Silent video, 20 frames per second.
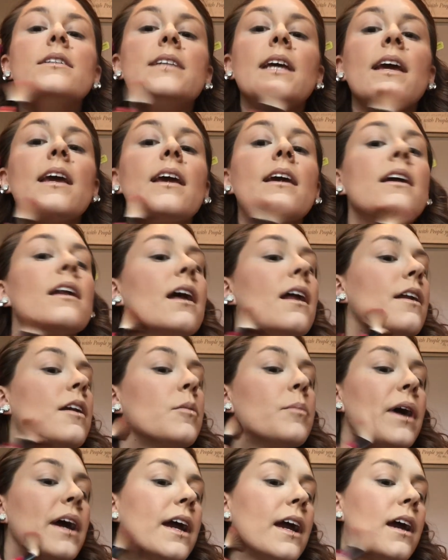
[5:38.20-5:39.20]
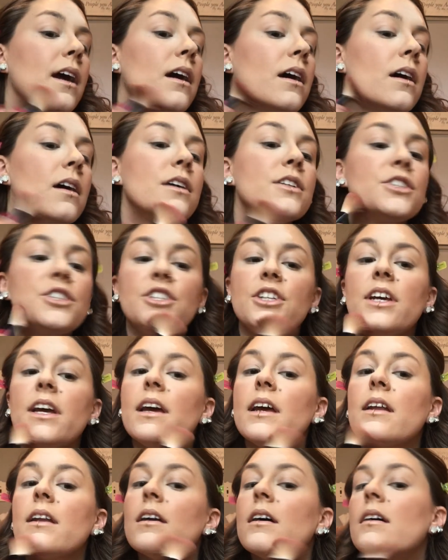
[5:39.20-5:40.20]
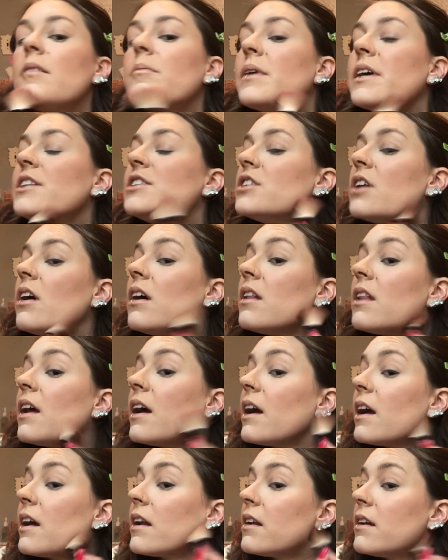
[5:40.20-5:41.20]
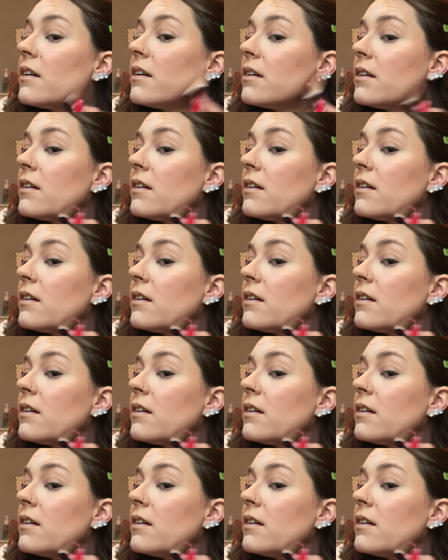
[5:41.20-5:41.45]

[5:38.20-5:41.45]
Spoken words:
Taking it under my chin on my jawline.